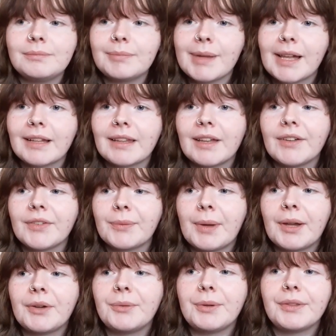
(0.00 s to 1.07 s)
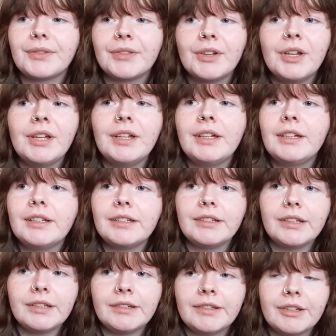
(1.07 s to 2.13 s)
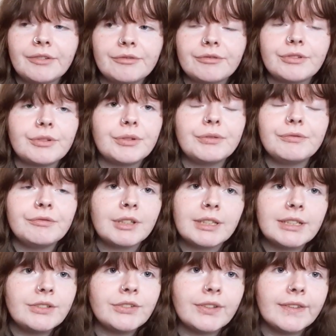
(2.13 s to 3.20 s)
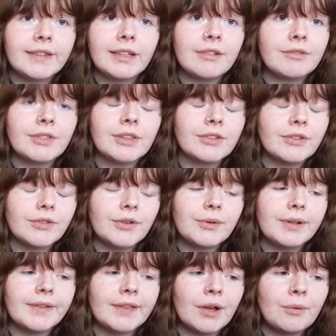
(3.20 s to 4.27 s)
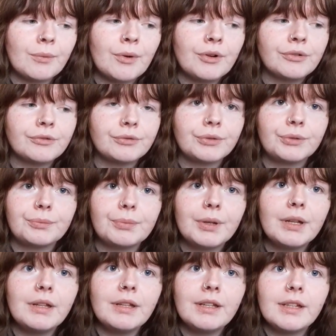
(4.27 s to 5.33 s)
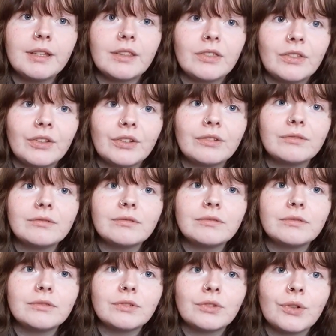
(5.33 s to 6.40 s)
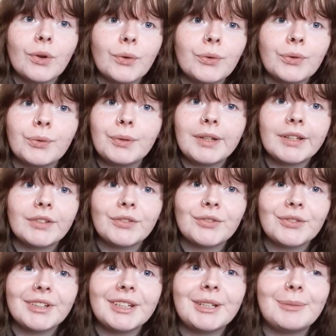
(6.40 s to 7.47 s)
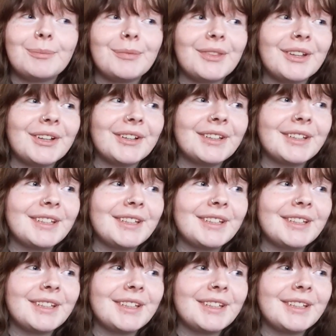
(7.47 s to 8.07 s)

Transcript: Black Lives Matter, with different religions and everything, there's always that one group that goes to an extreme, that